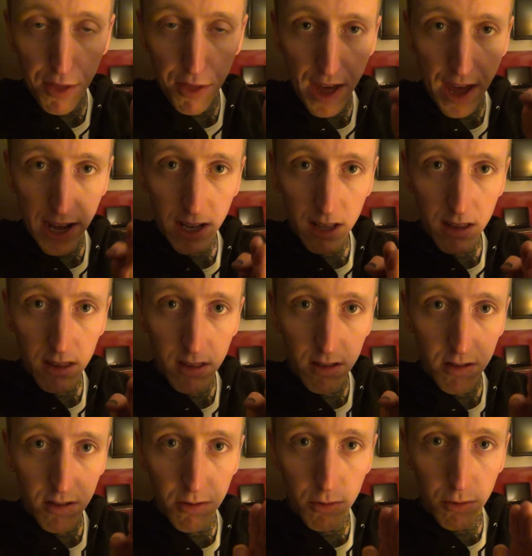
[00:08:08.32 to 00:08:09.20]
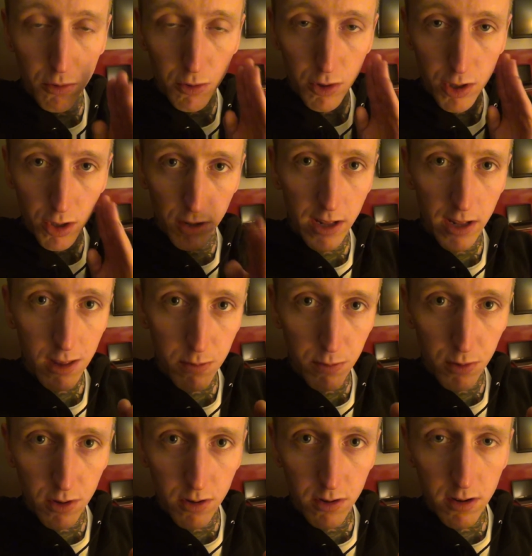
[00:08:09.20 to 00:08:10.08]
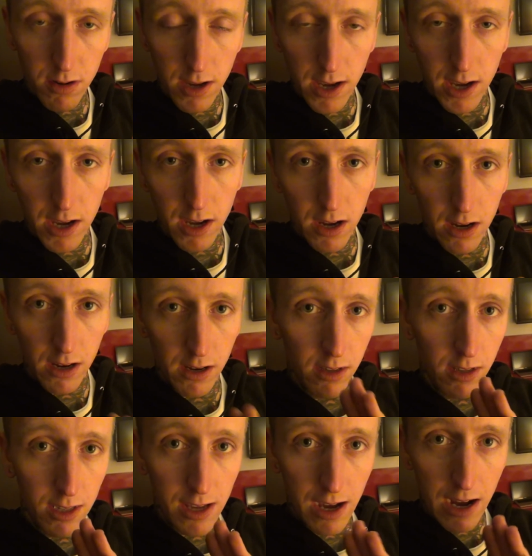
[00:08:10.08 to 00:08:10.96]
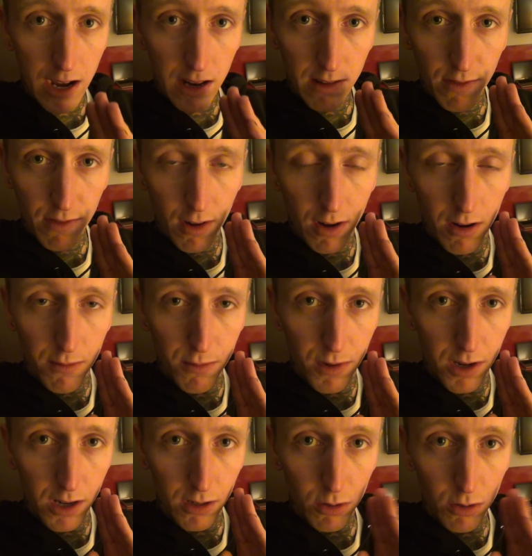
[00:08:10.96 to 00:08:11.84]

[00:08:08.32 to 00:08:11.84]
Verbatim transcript: thanks to Jon Espen and the guys from uh,